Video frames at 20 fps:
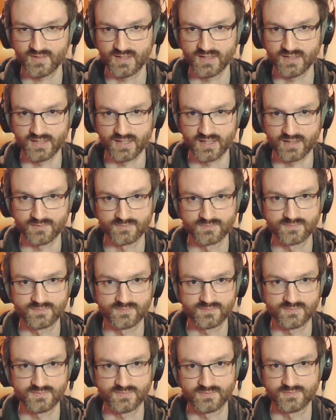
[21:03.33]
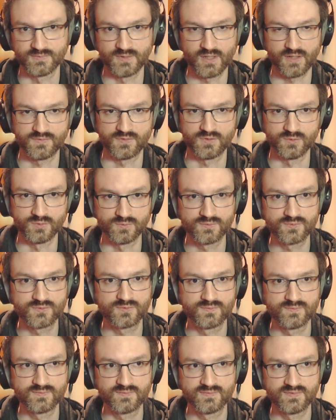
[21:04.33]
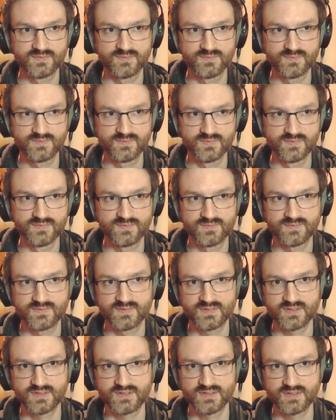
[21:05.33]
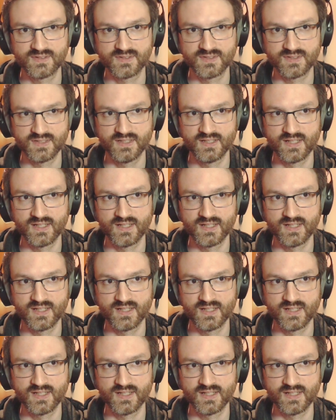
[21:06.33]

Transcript: yeah, we have to see